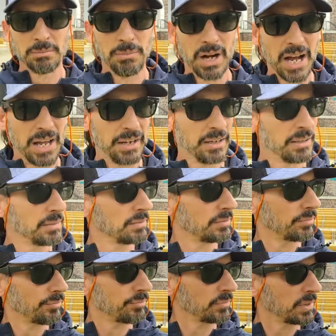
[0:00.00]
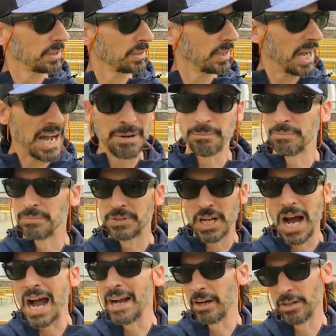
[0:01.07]
But I'm
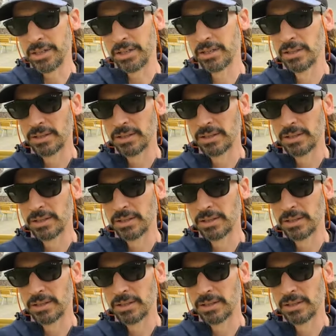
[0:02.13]
tired.